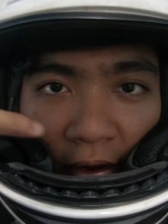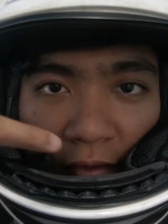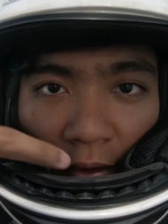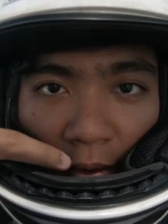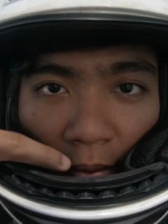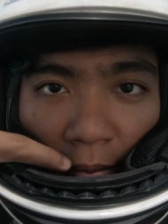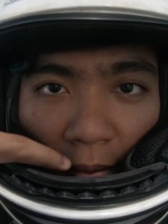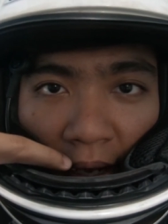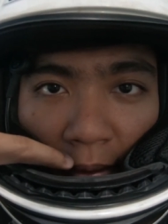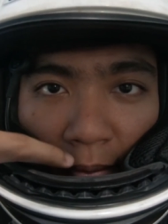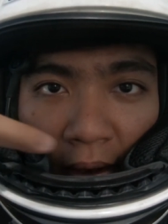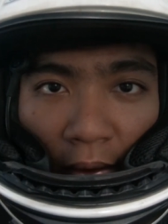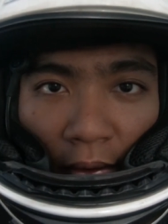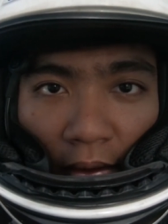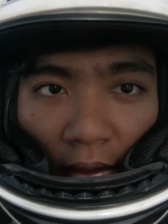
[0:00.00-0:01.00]
from my
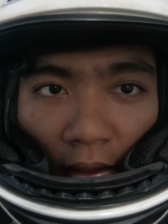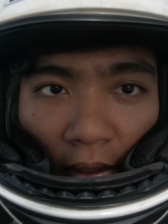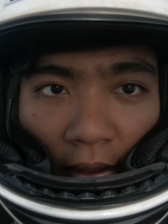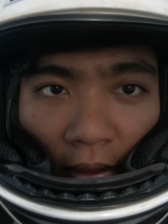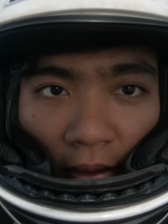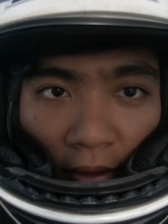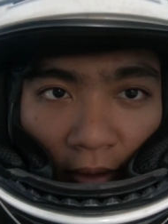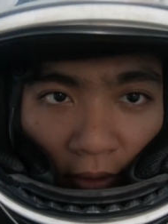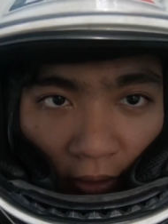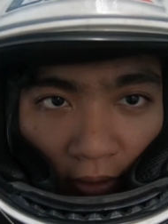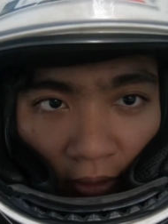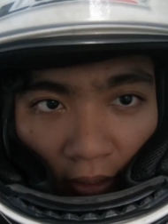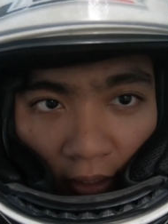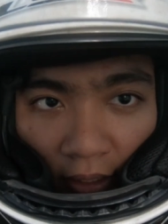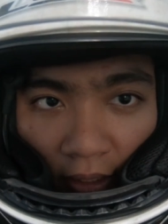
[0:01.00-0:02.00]
mouth.
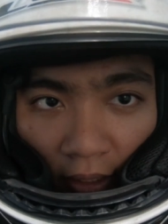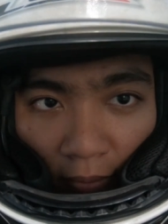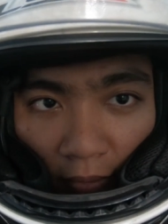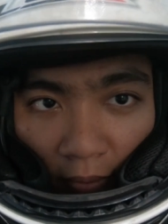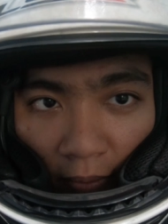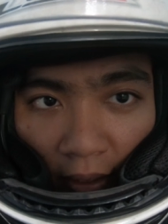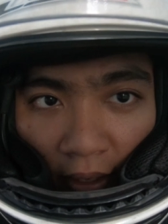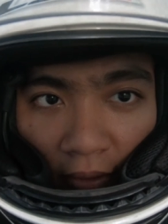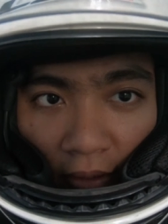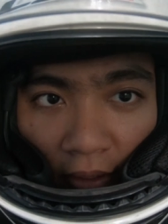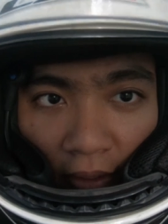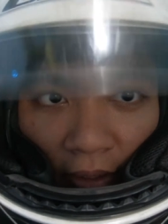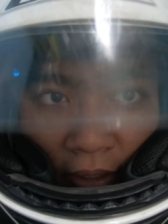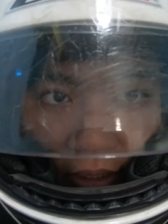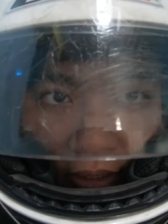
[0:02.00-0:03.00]
And baba ko lang
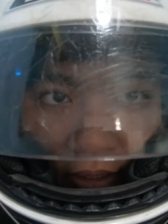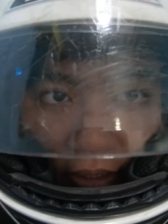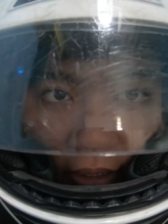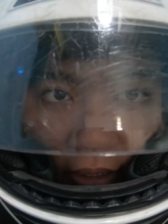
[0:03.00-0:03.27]
yung lens.